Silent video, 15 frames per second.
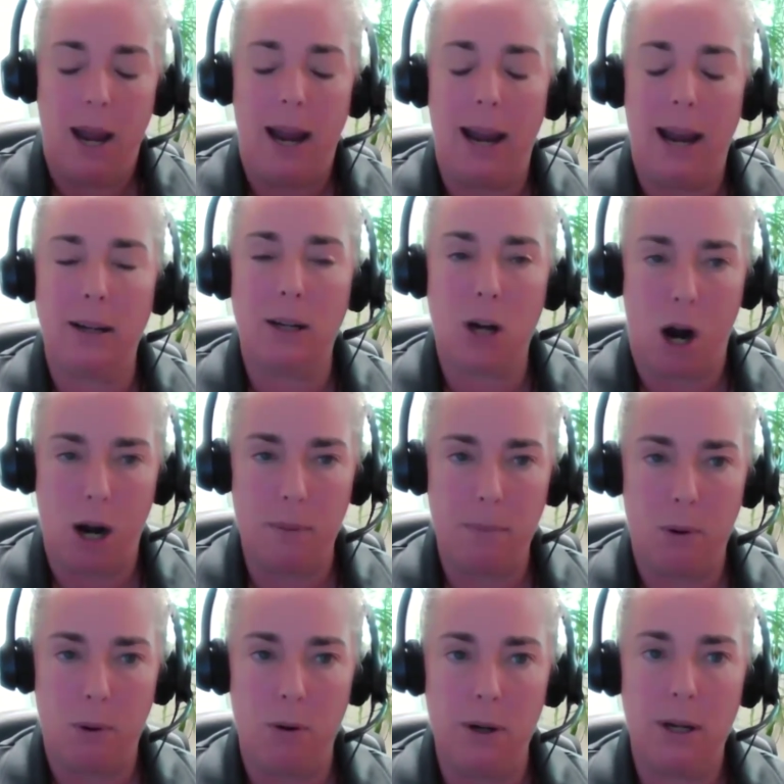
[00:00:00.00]
and
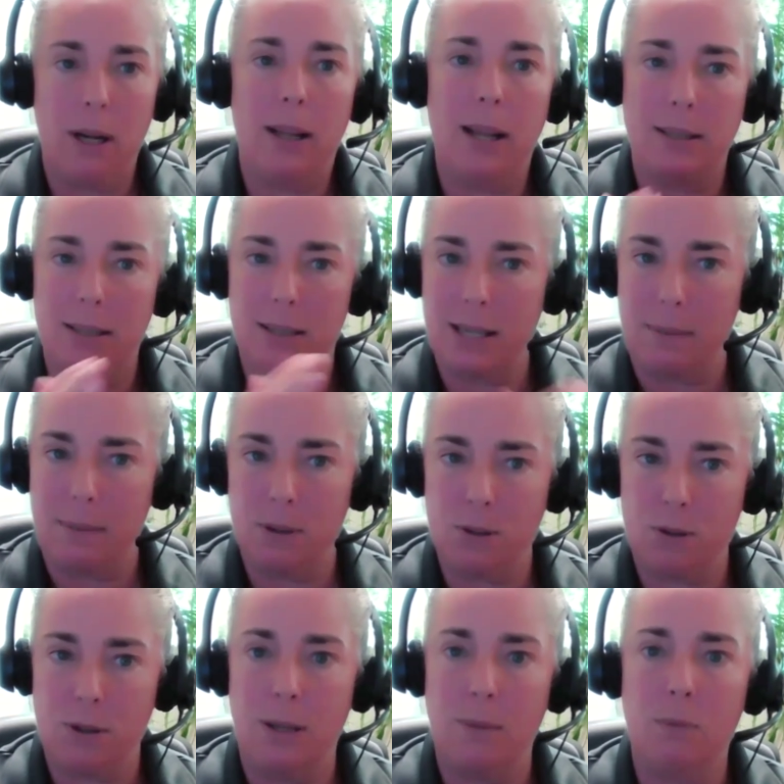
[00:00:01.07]
cardboard, that's a separate
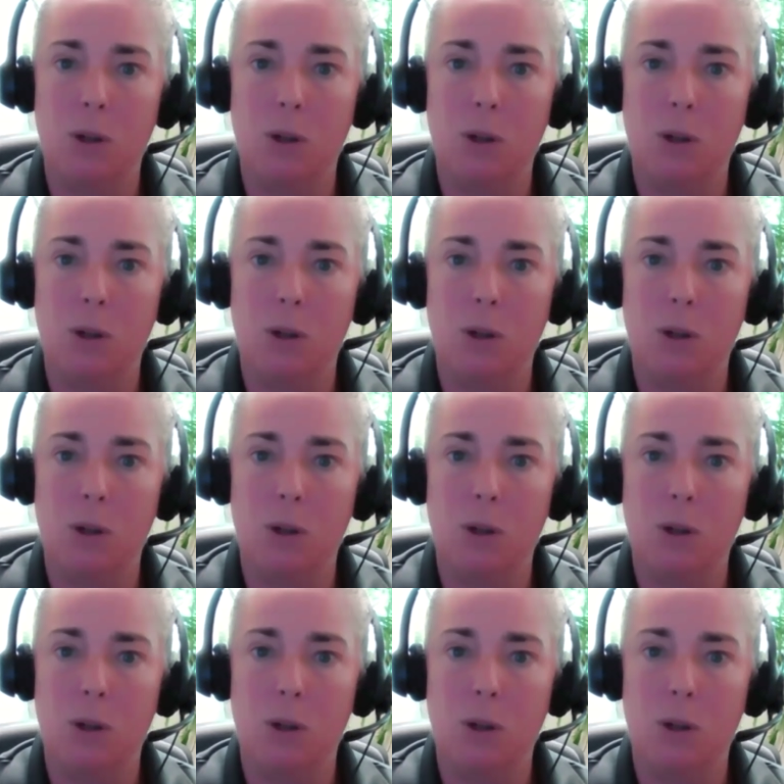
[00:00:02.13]
stream.